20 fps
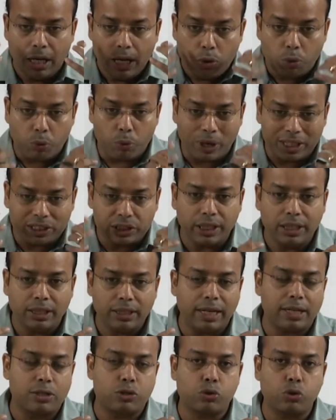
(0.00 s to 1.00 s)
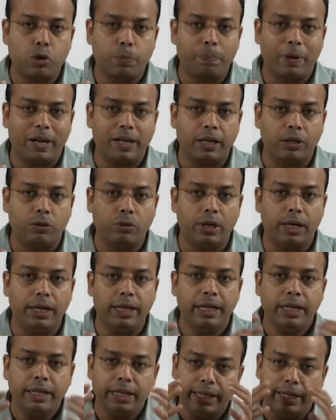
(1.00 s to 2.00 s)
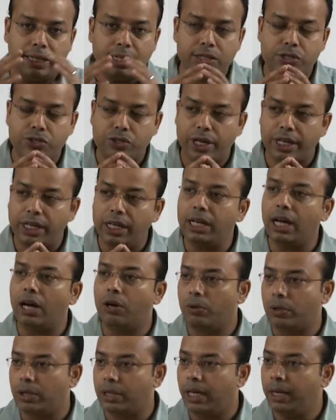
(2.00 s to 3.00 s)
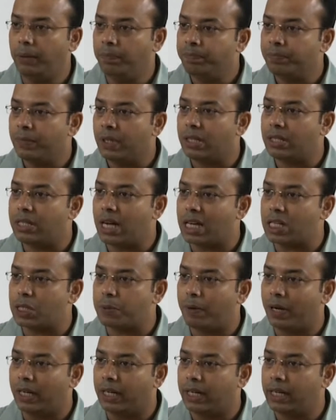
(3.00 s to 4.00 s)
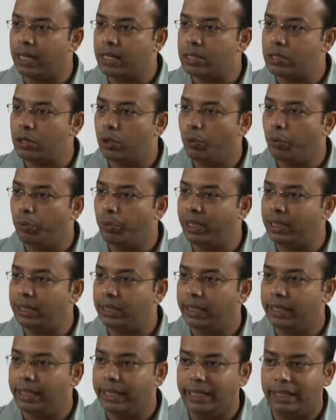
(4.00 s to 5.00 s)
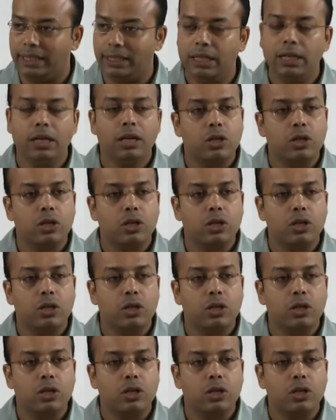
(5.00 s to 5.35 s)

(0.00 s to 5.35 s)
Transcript: washing that soap particularly, it is taking out the dust particles with it.